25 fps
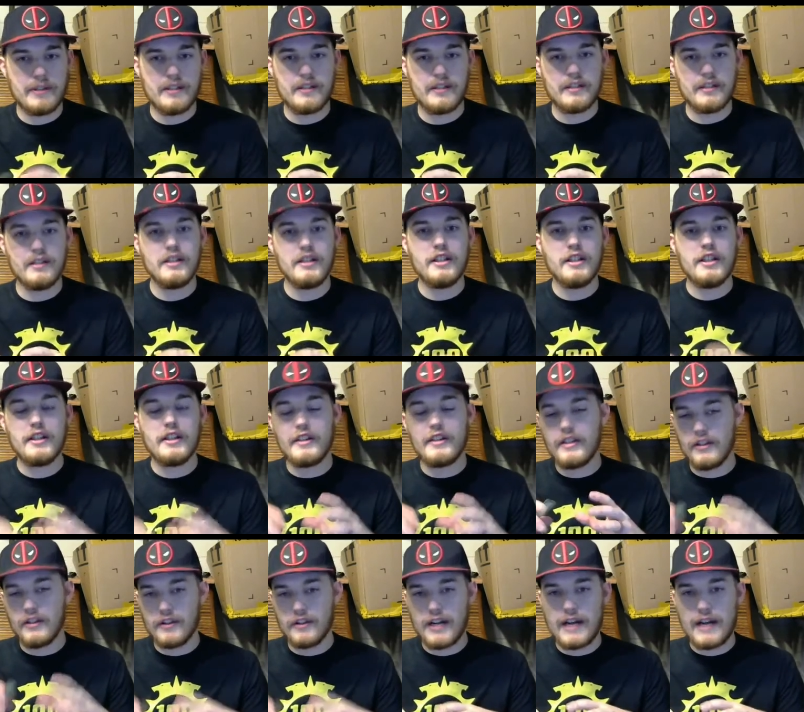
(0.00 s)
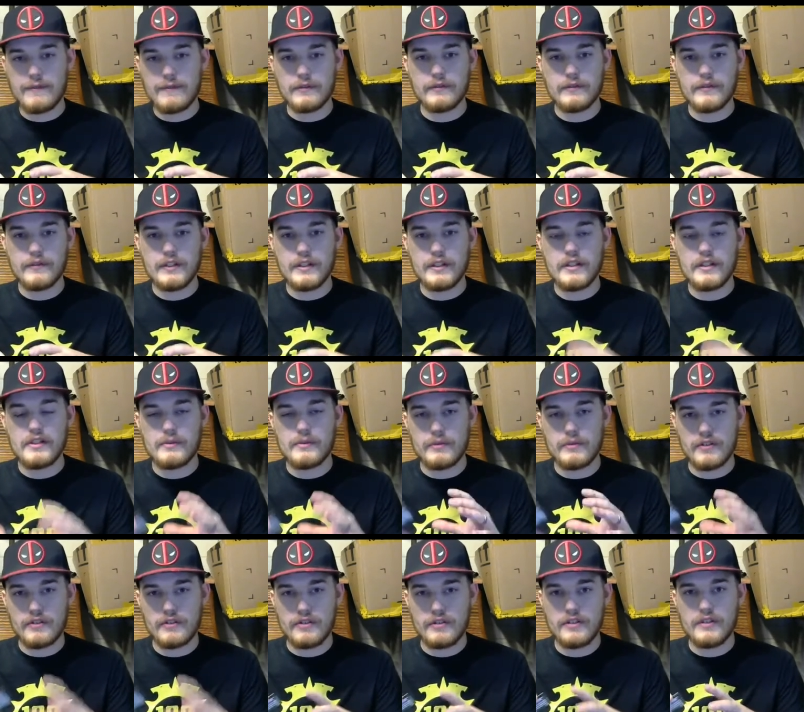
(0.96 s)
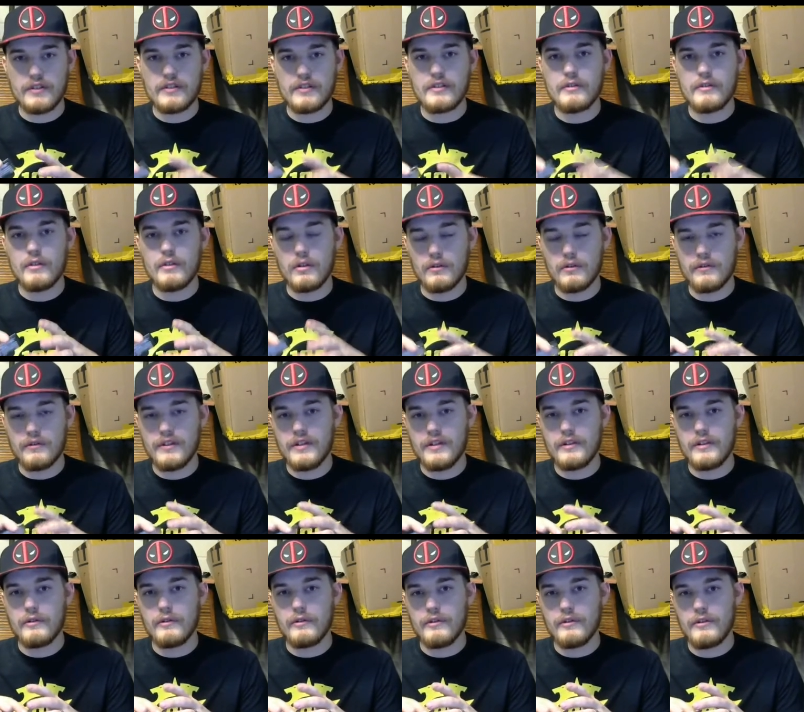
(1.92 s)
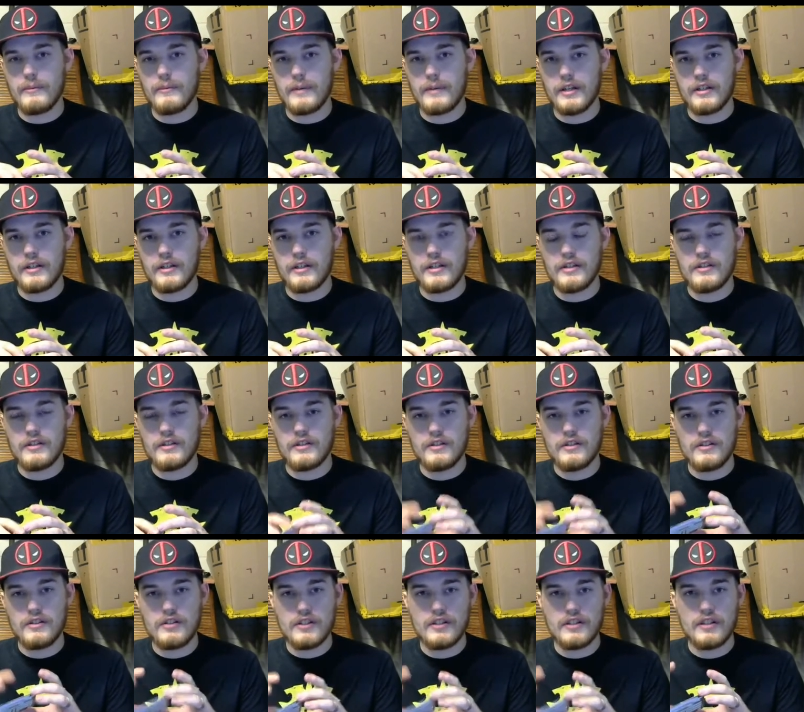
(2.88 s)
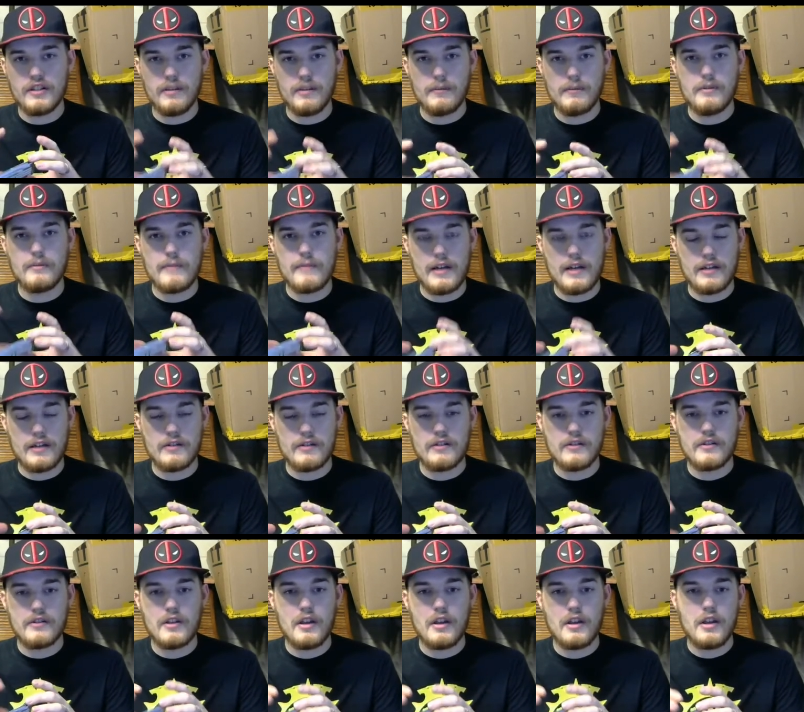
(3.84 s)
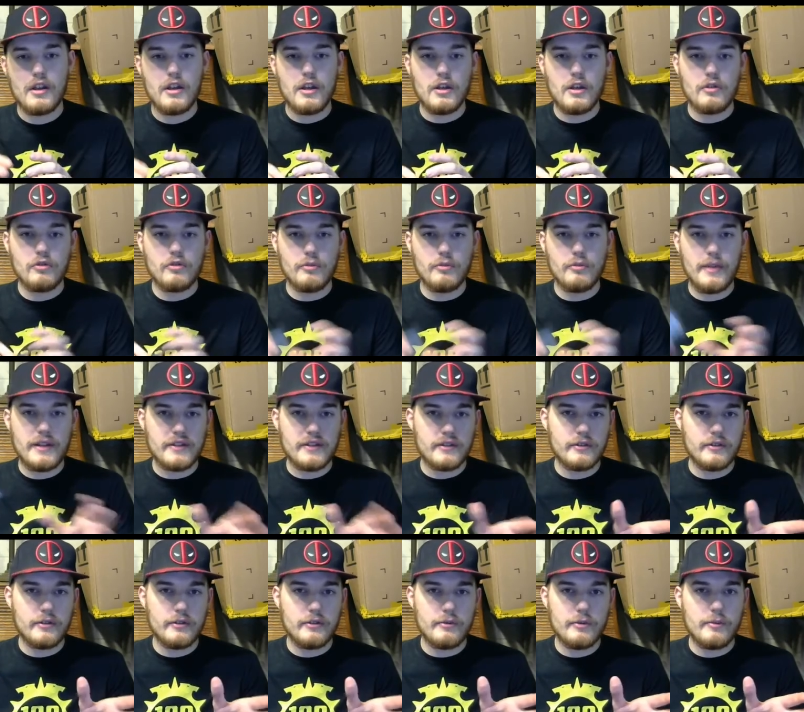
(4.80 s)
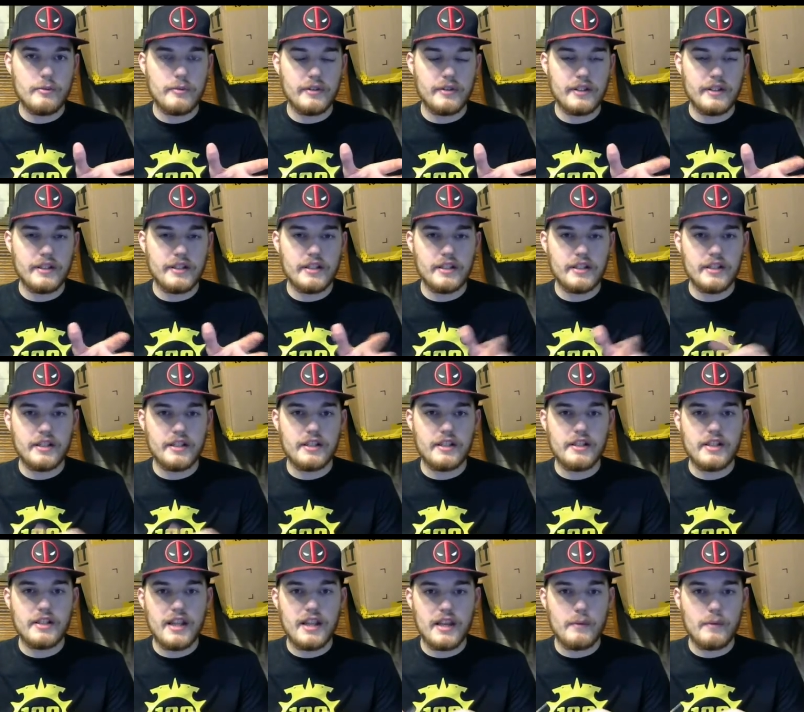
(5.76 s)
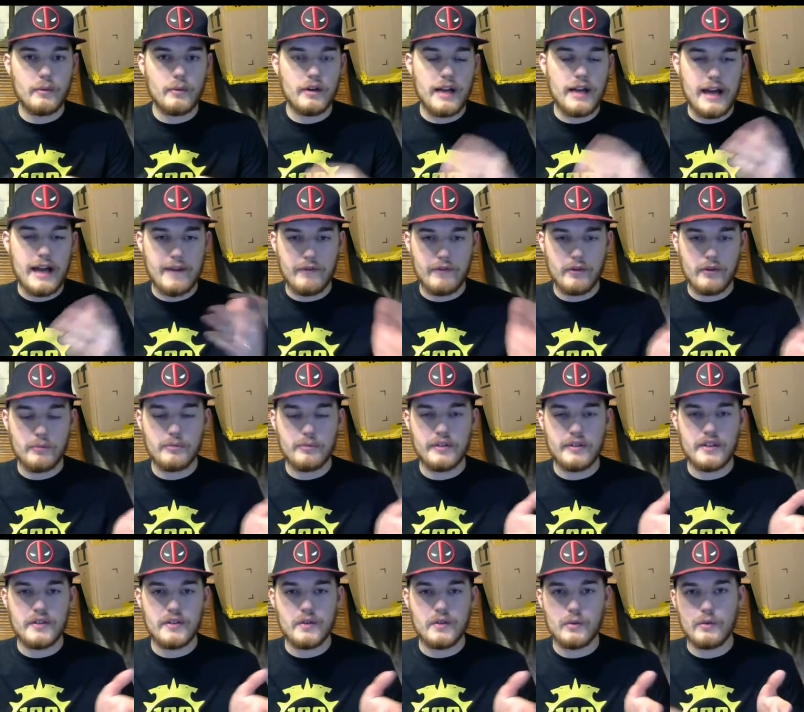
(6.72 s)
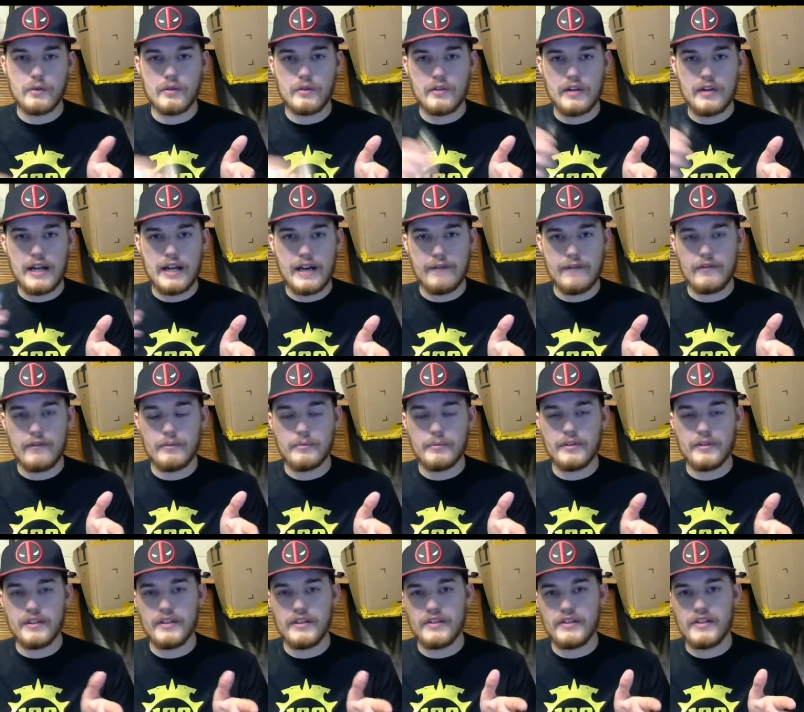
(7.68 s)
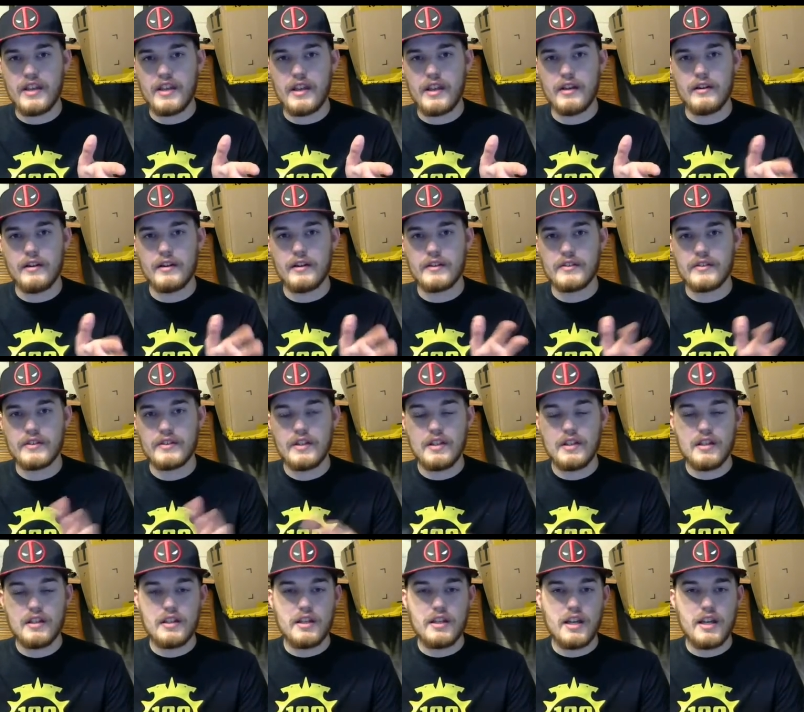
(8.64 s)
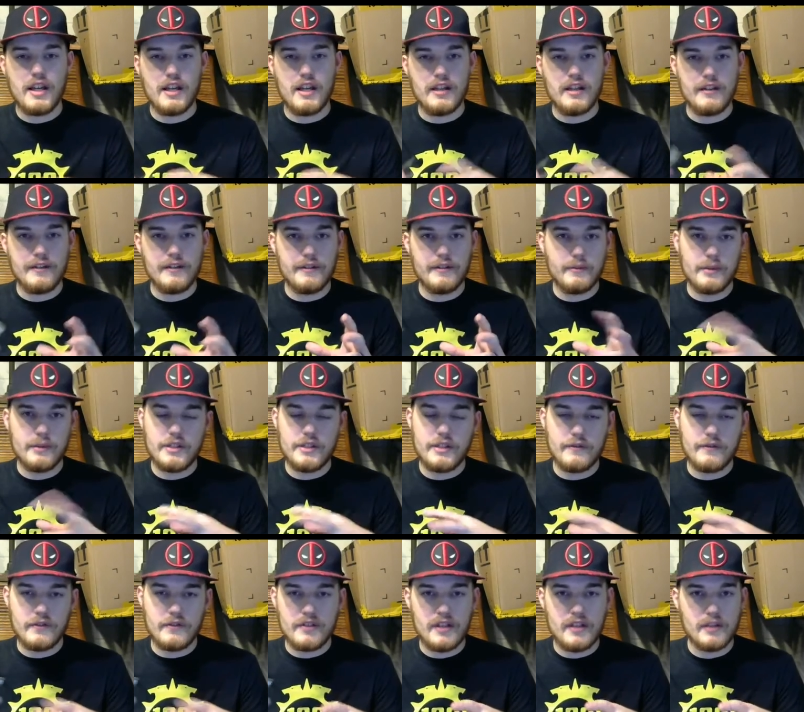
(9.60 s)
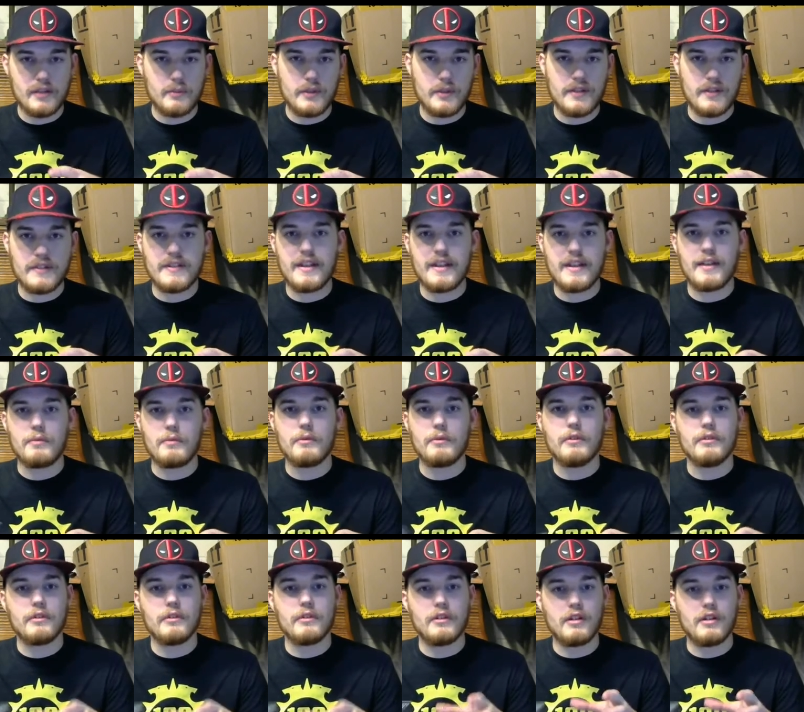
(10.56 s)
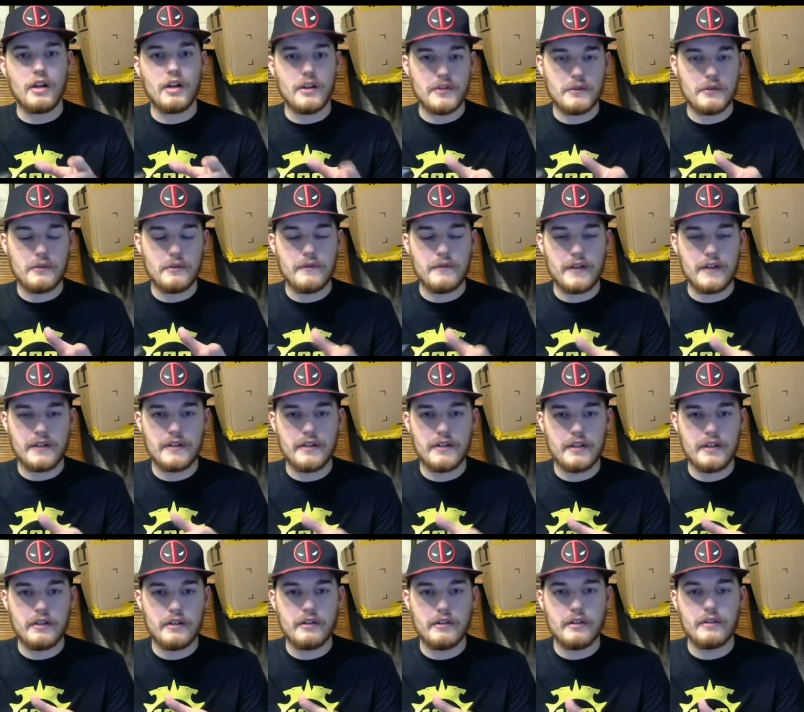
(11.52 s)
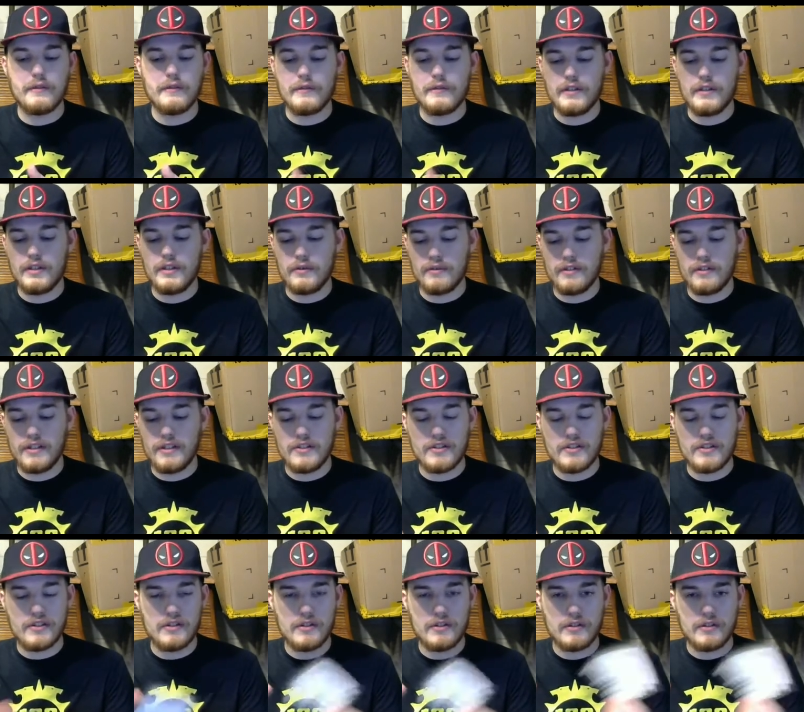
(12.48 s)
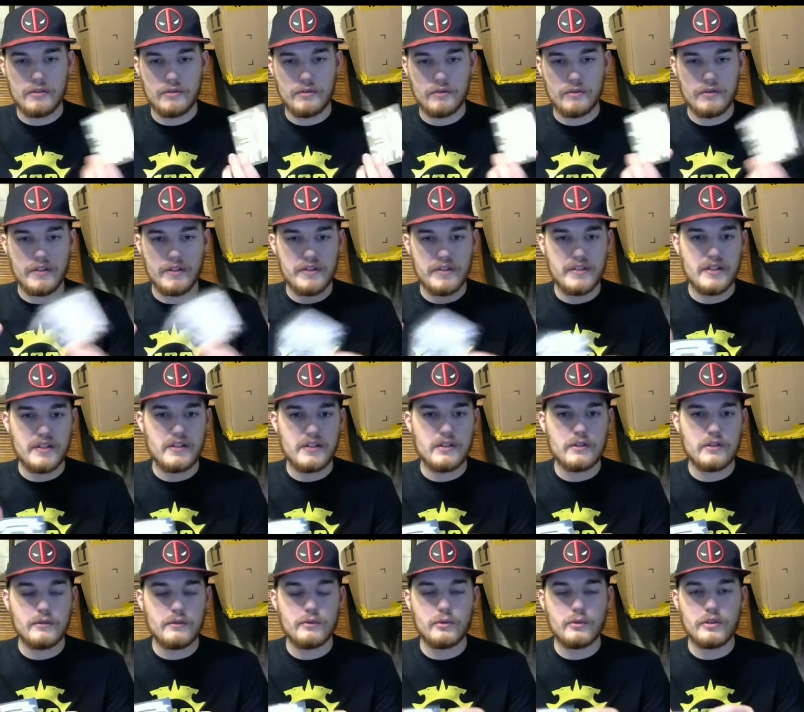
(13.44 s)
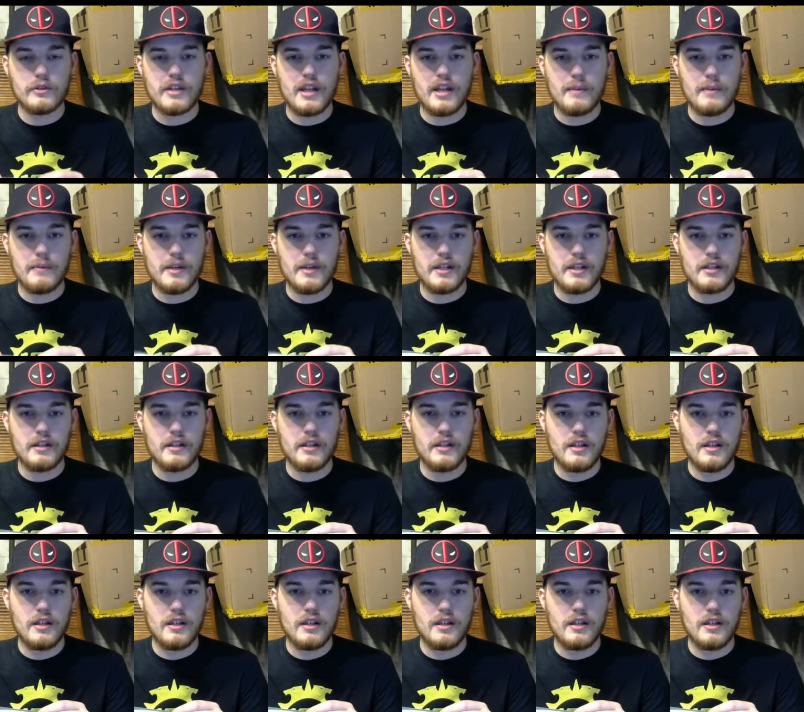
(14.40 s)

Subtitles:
in. The other half of it is restricted to only the North American GW managers, who will basically be playing a game where half of them play as Order, half of them play as Chaos, and whichever side wins that will also affect the narrative in relation to this Season of War campaign.